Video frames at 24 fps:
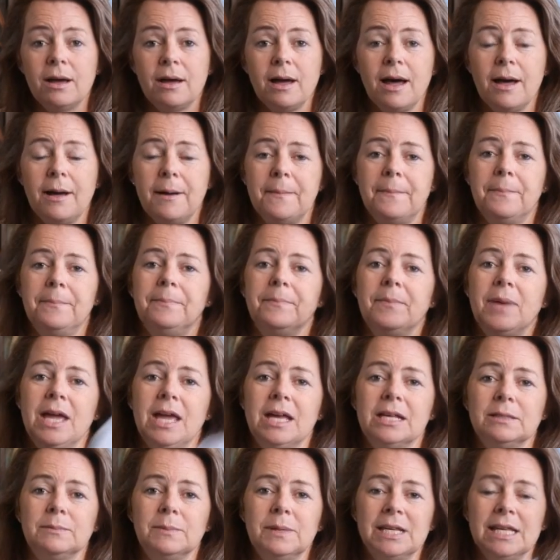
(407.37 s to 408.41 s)
My
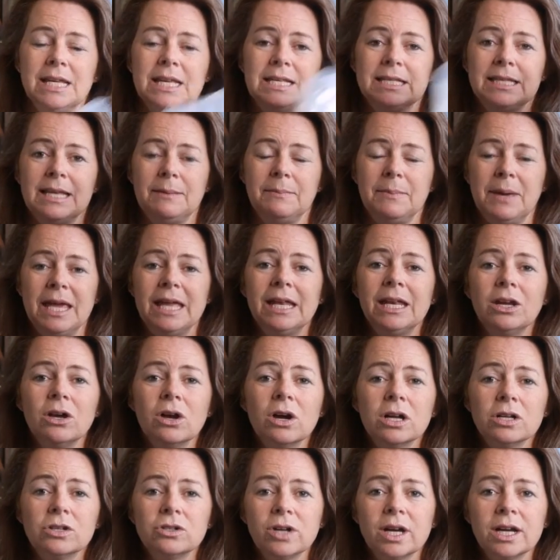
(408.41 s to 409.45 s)
husband is a painting
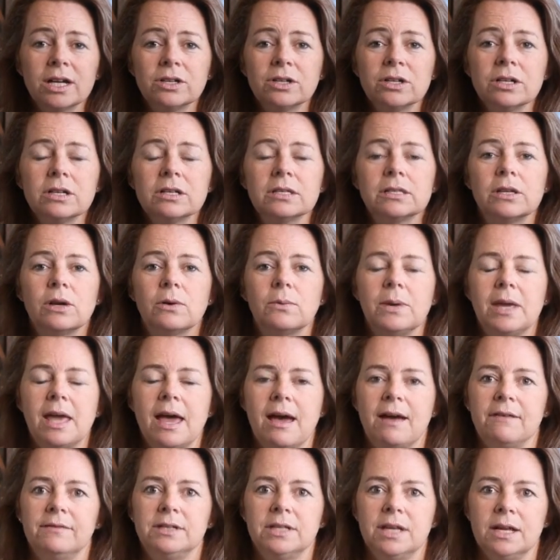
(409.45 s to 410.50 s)
contractor, so we
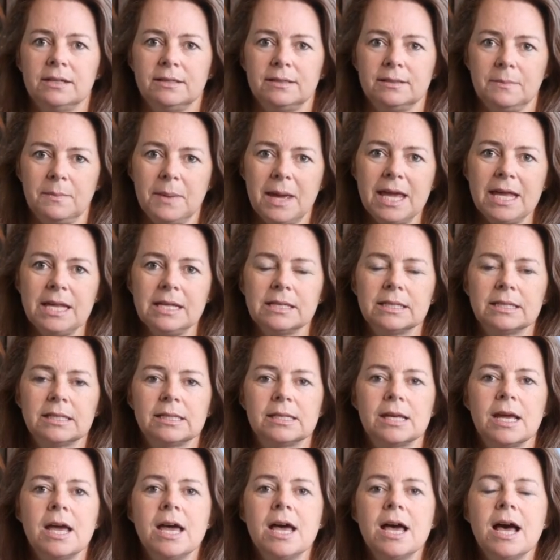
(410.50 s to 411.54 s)
have tons of
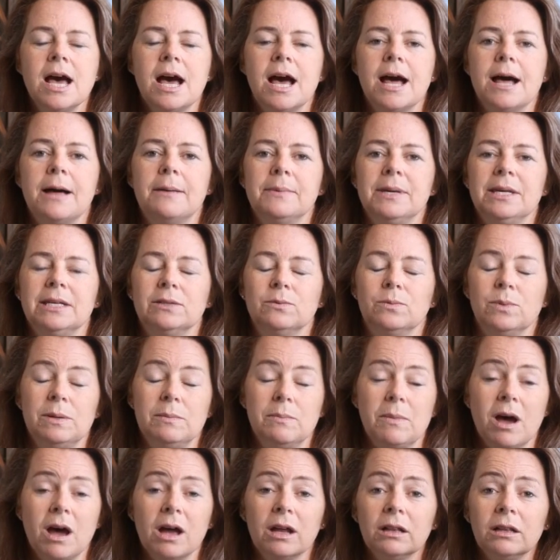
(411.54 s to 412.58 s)
paints. He's a
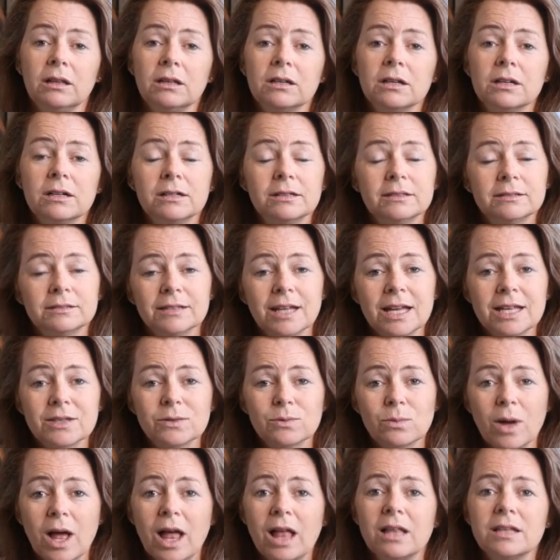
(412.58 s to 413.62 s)
remodeler as
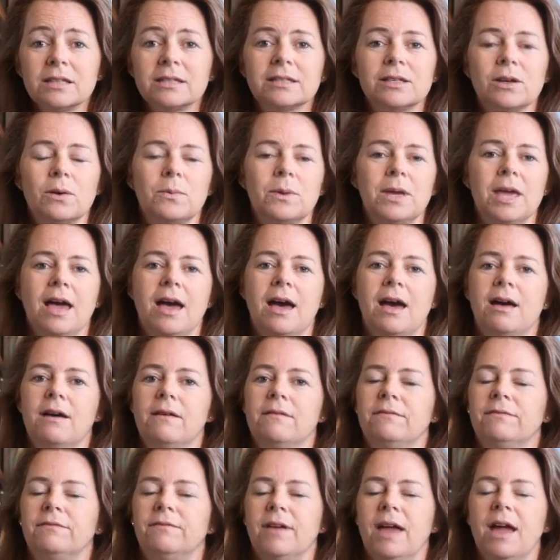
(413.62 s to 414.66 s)
well, so we
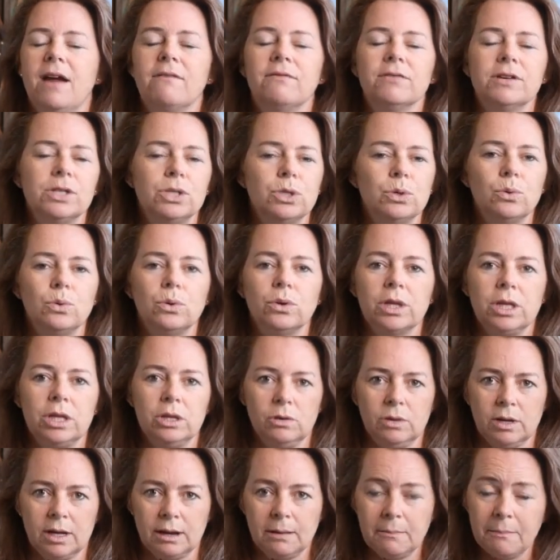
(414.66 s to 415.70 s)
have every tool that you
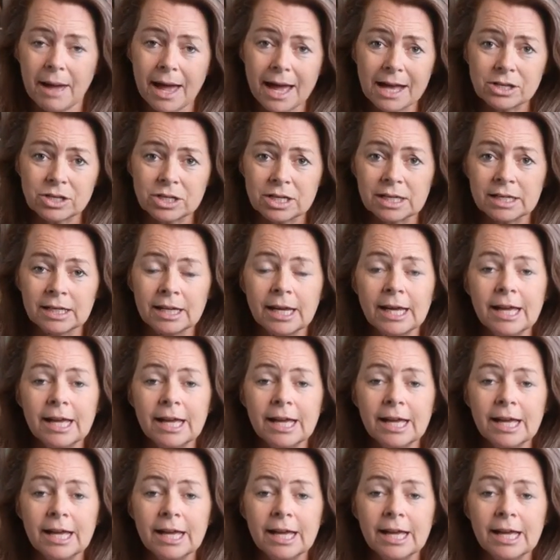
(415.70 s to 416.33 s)
can imagine.